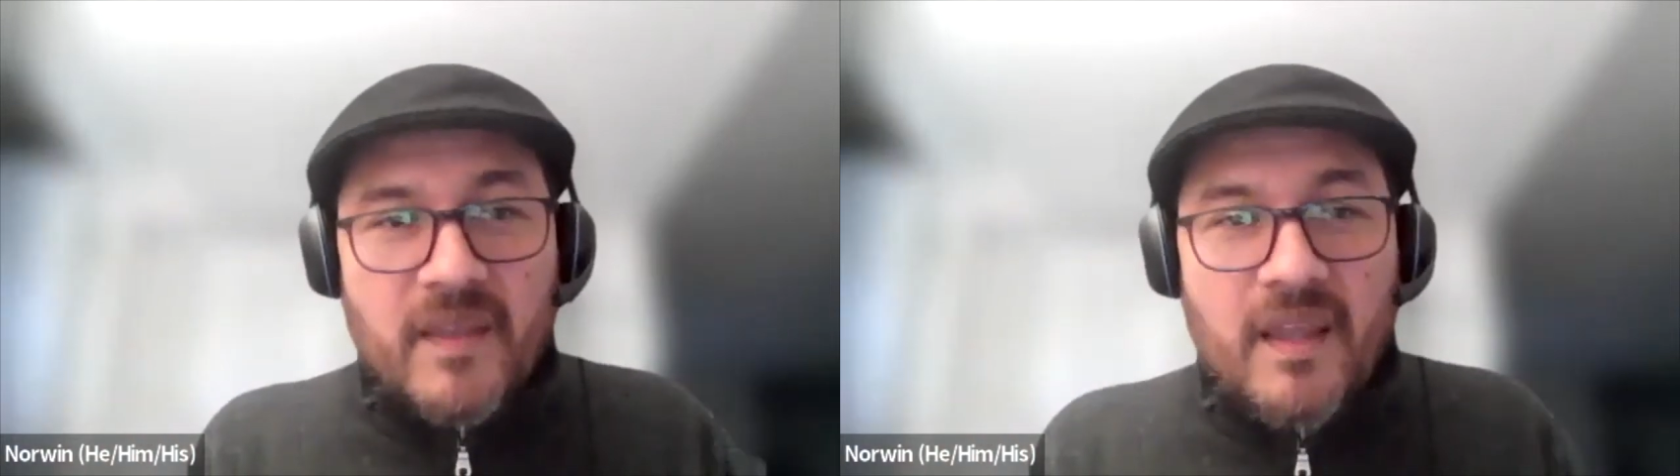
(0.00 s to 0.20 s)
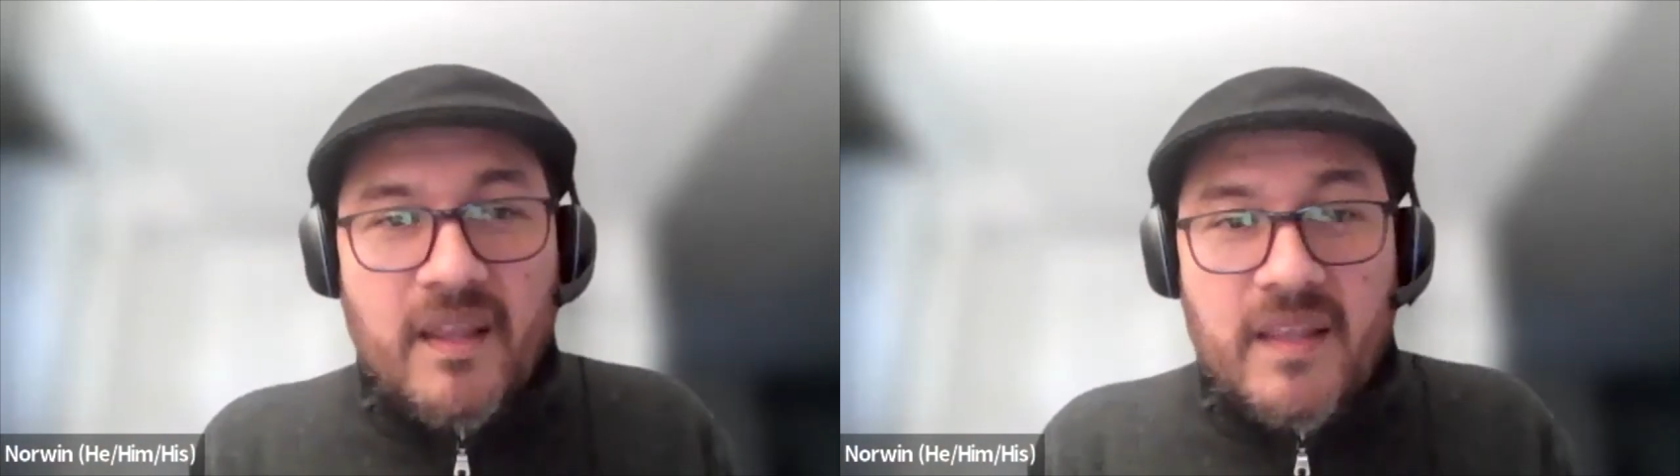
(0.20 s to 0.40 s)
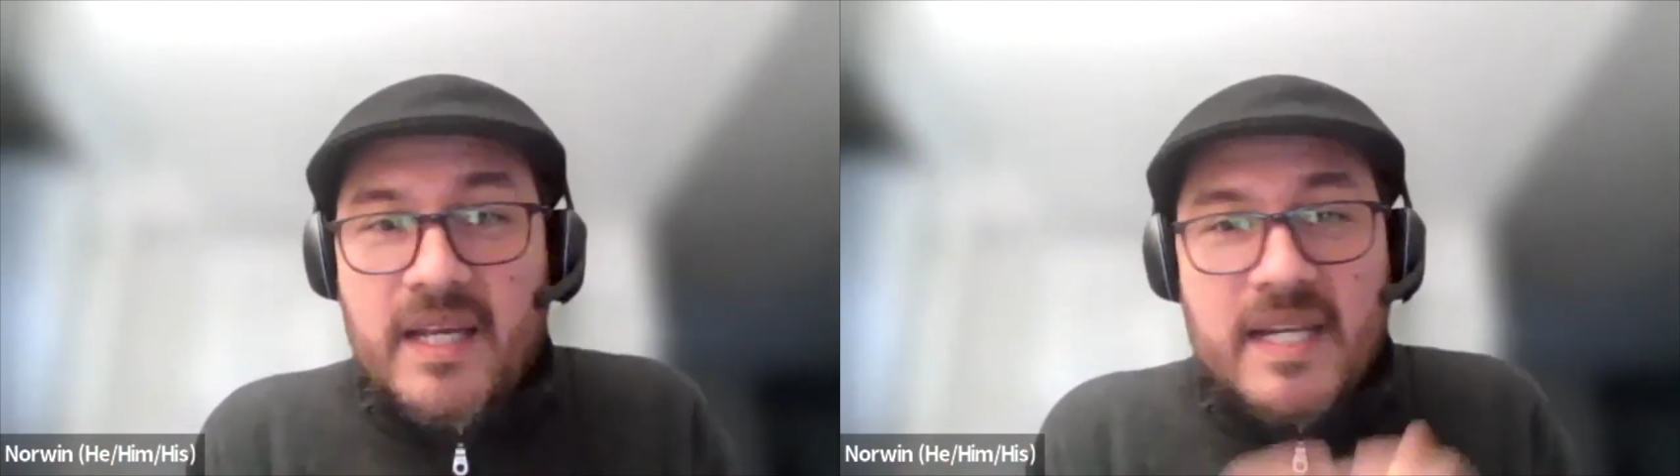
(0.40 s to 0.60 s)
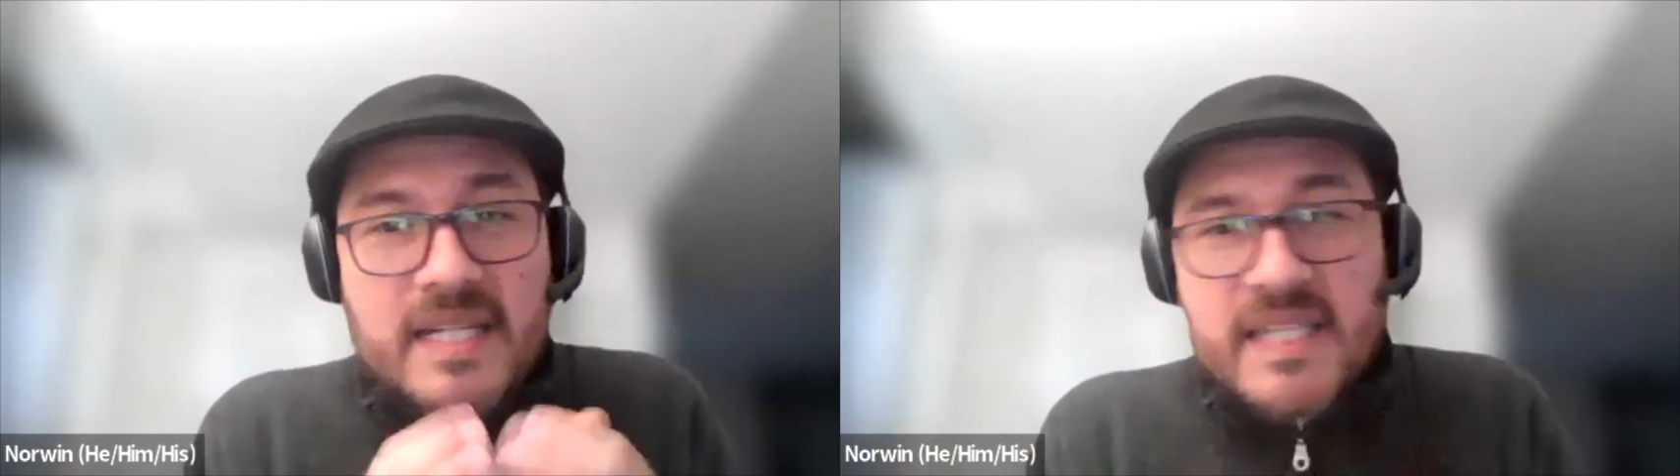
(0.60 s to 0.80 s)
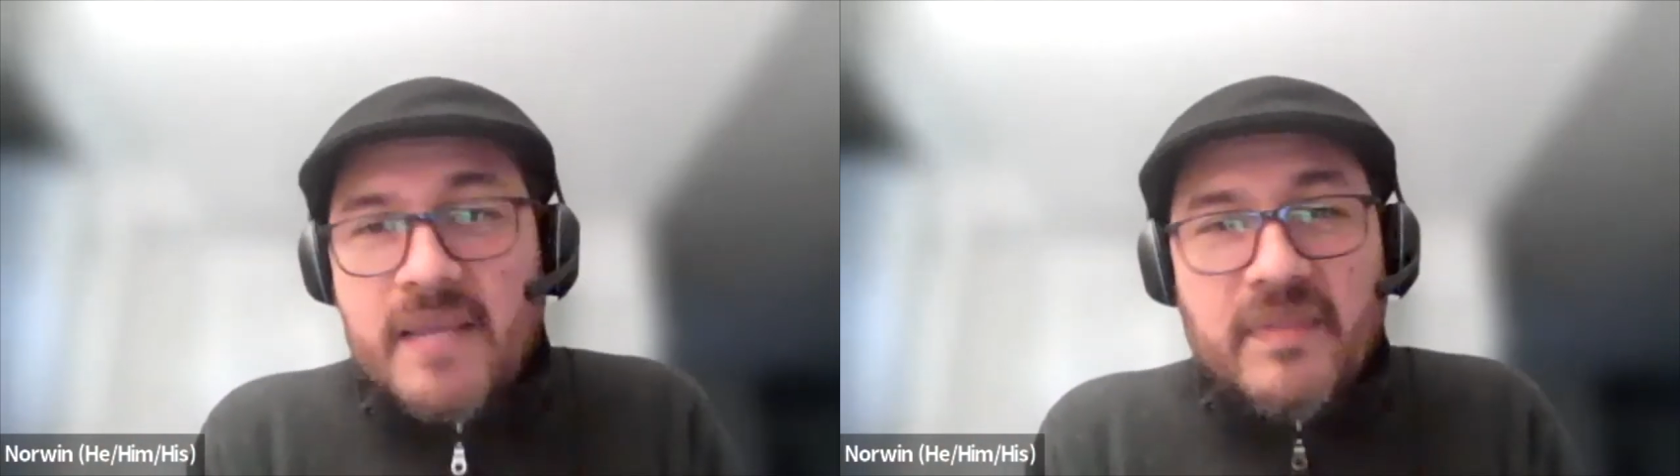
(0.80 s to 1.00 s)
And then the
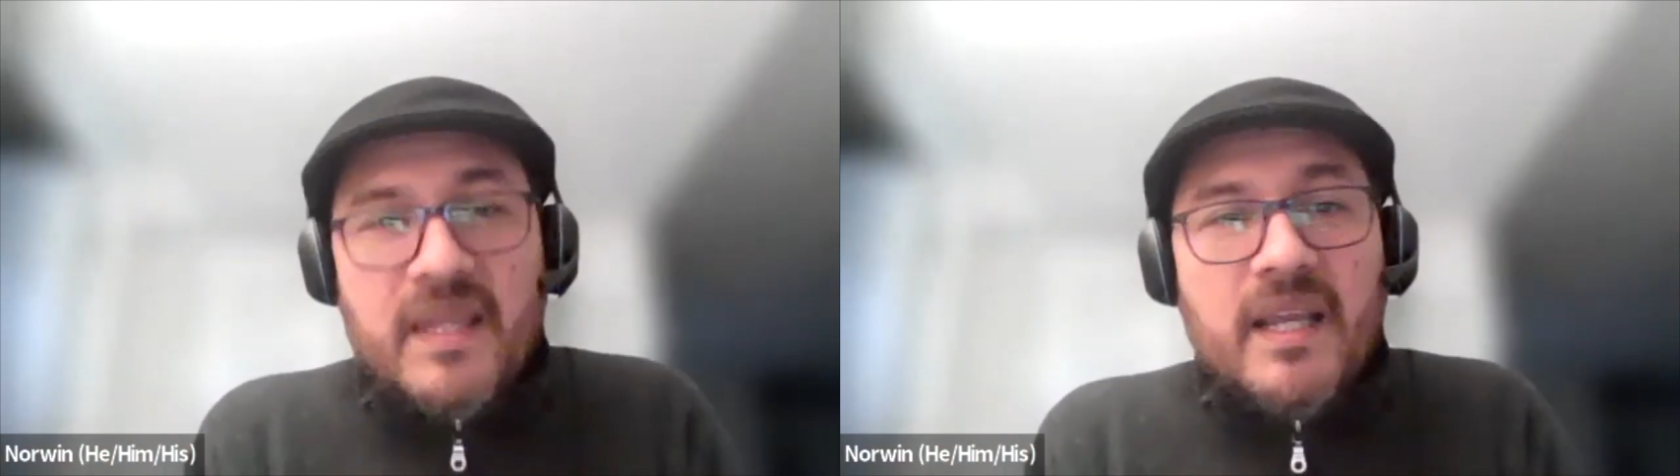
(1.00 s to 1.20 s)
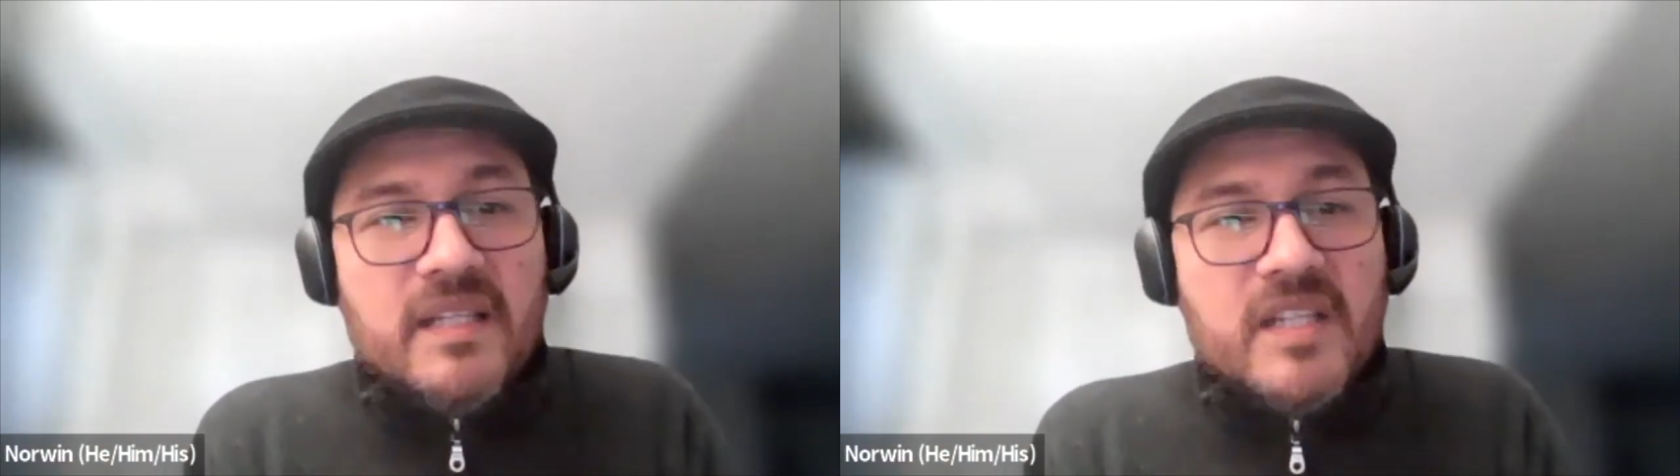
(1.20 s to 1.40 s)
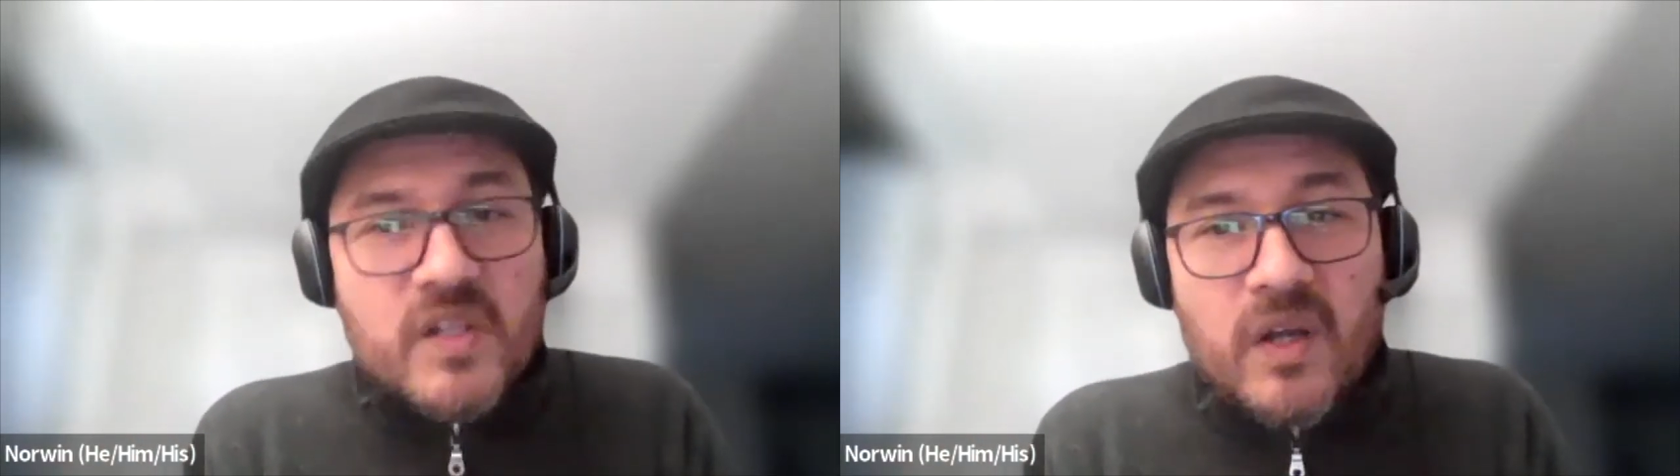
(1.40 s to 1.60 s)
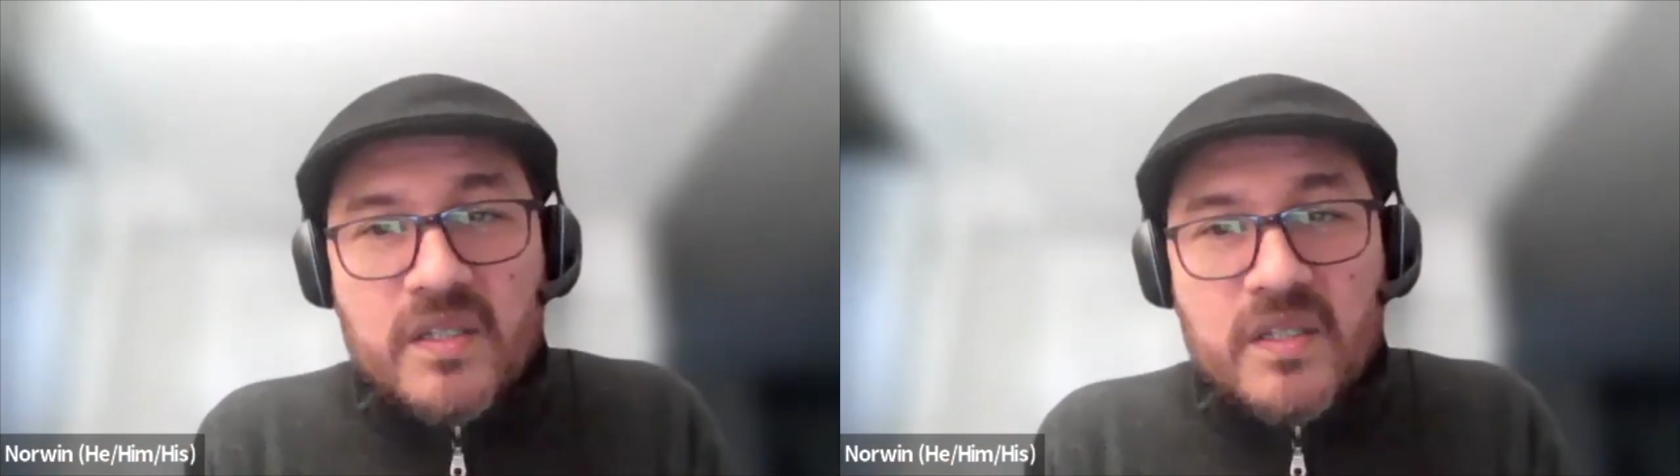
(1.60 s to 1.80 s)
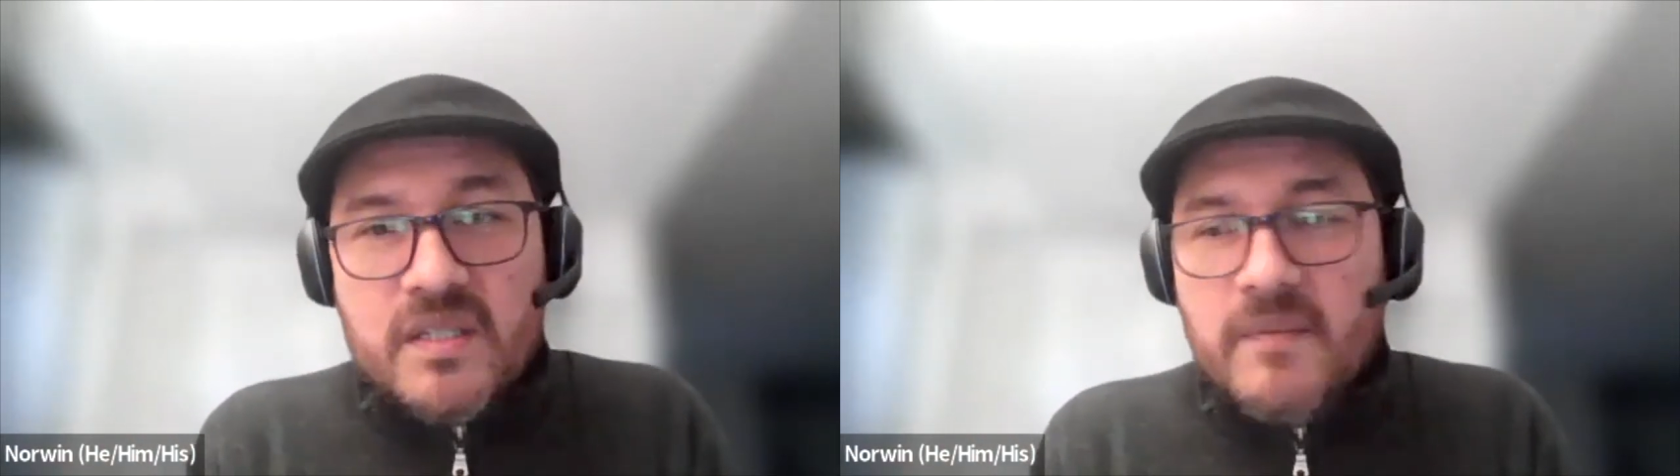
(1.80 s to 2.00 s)
same thing in technology.